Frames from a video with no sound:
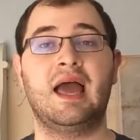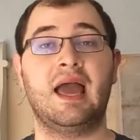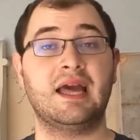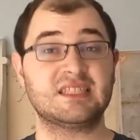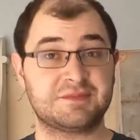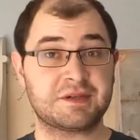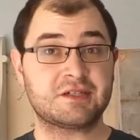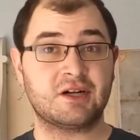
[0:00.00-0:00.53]

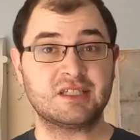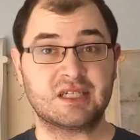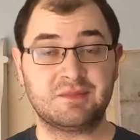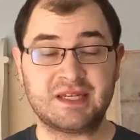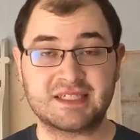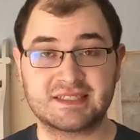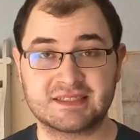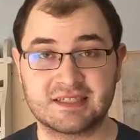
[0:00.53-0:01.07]
And
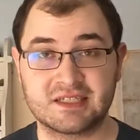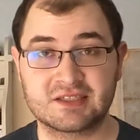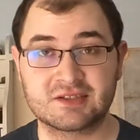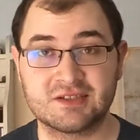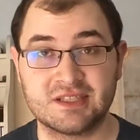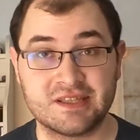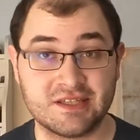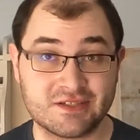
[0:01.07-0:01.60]
spectroscopy is
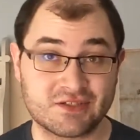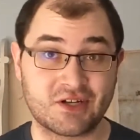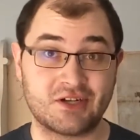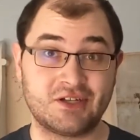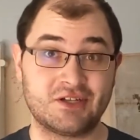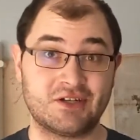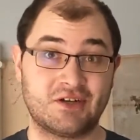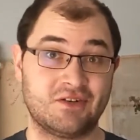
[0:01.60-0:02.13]
essentially the
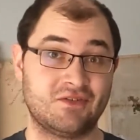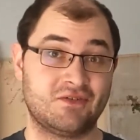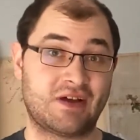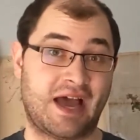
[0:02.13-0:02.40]
study of